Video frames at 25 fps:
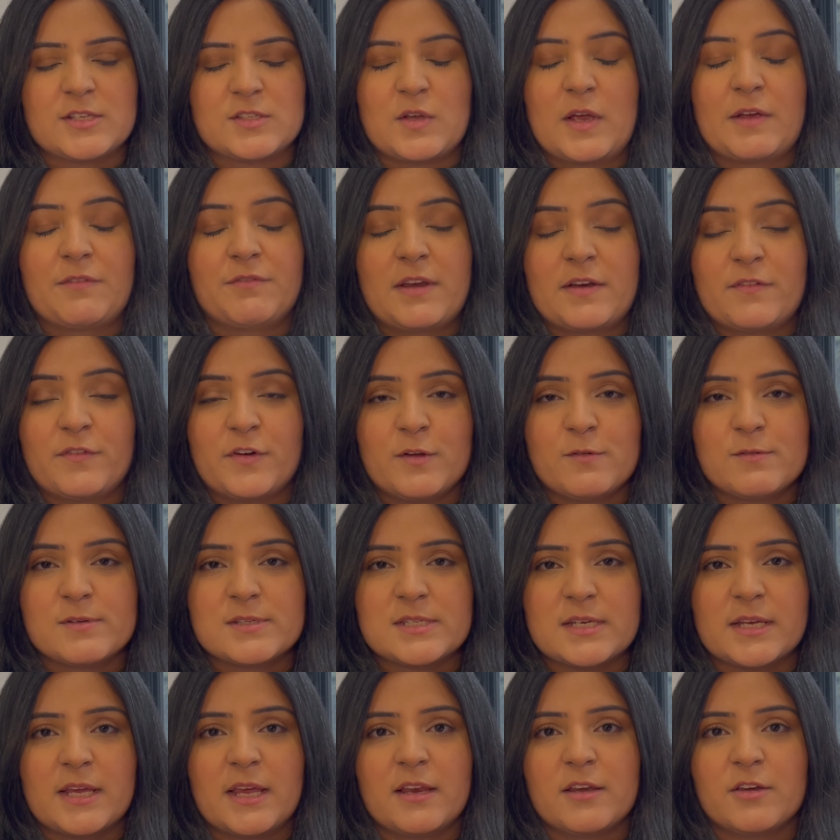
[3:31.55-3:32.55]
So I've never used
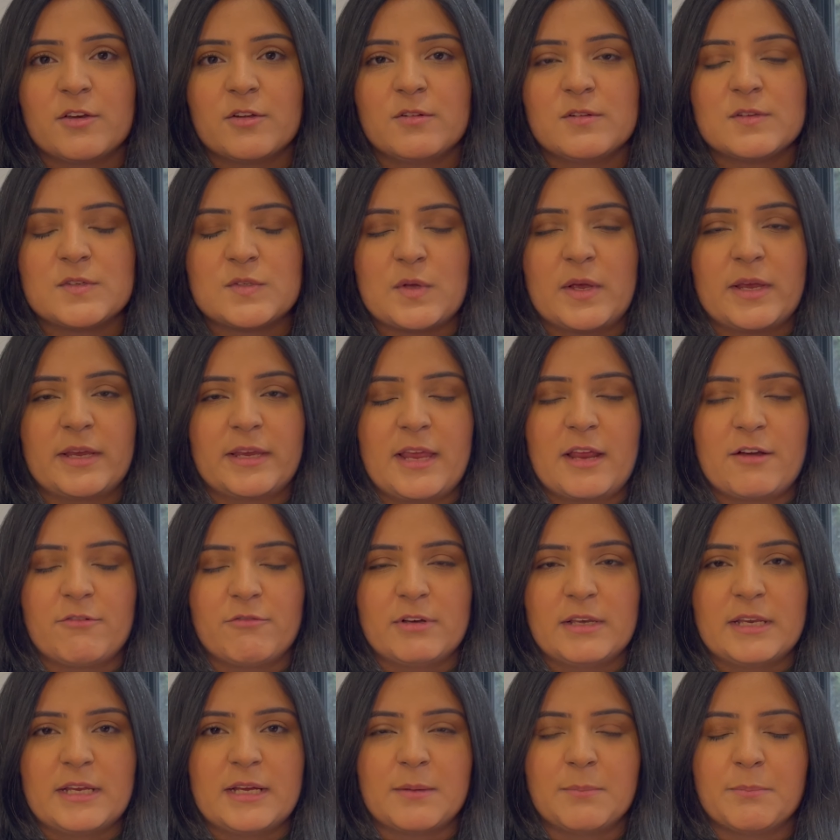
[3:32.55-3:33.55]
a Kindle, so I can't
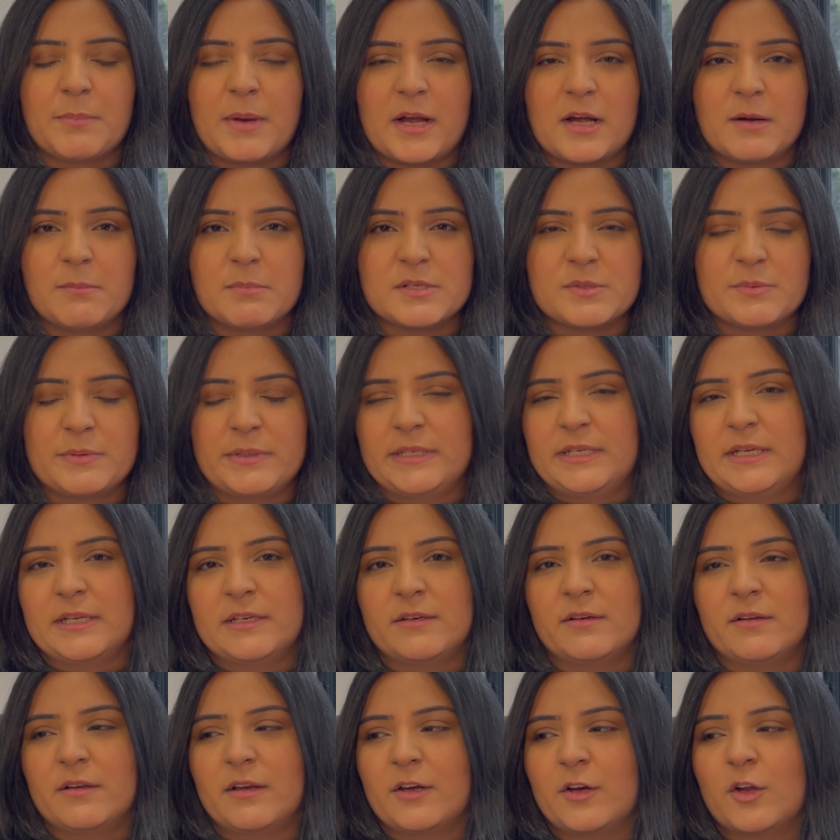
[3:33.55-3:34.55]
really compare between
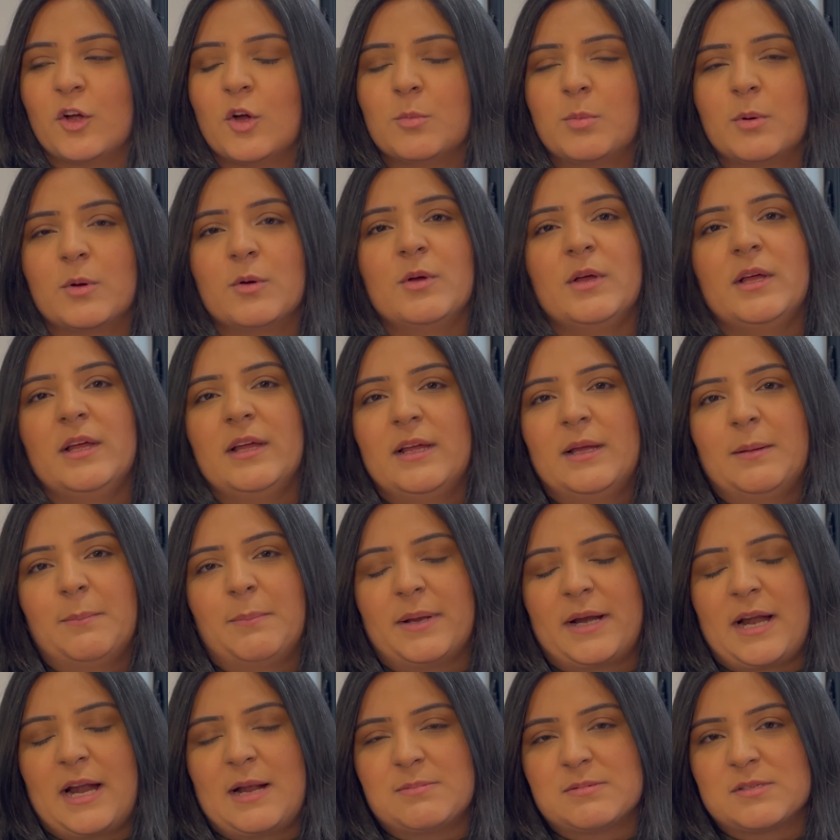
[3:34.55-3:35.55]
Kindle and KOBO,
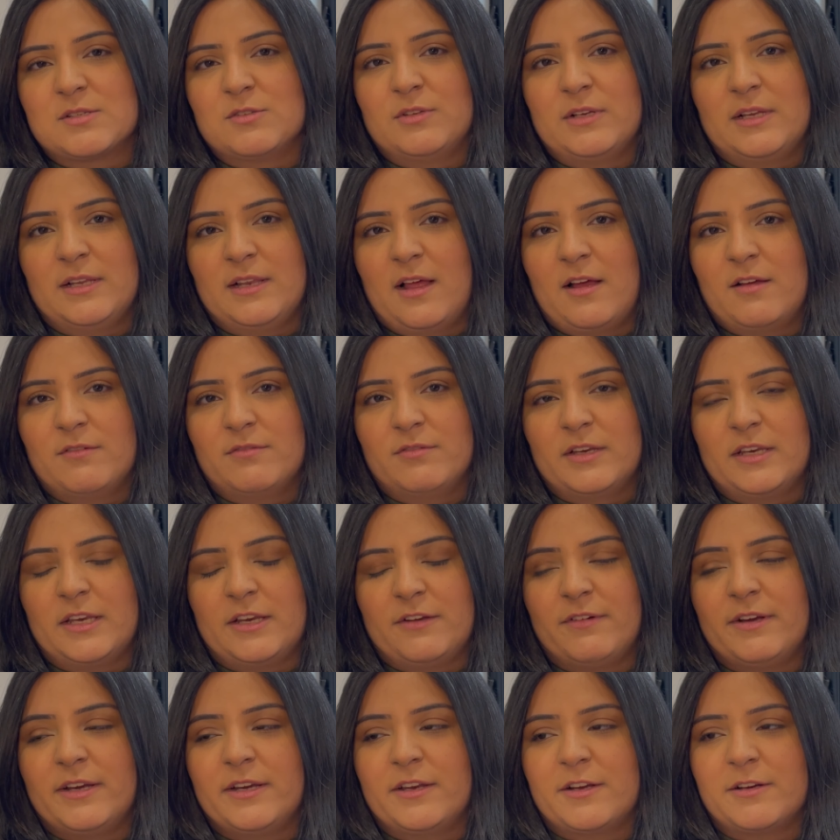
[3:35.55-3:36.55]
but I absolutely love an
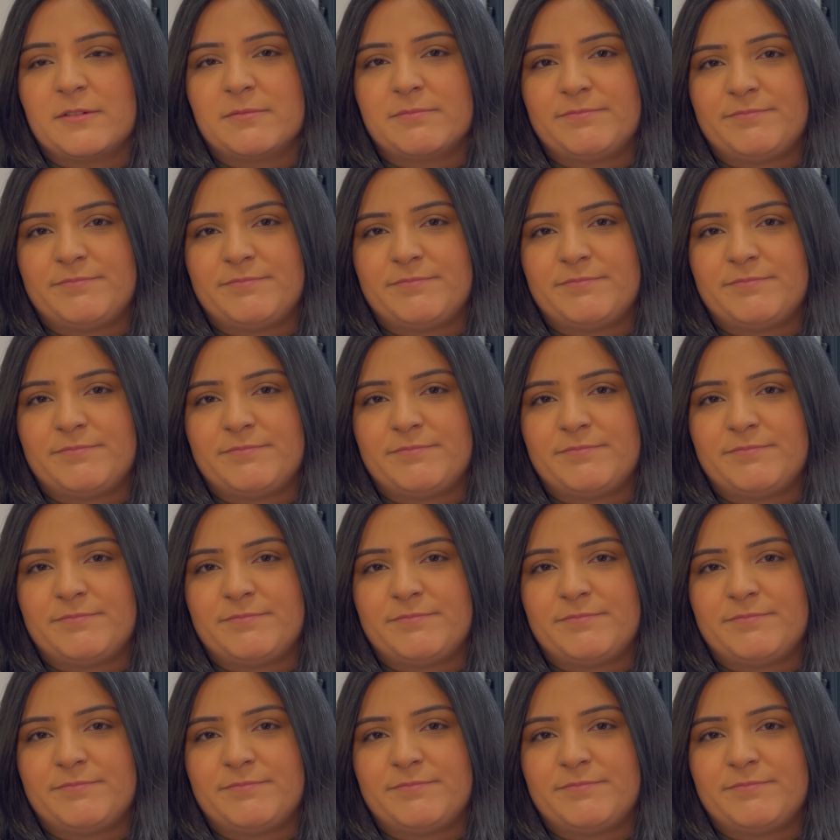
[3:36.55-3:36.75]
e-reader.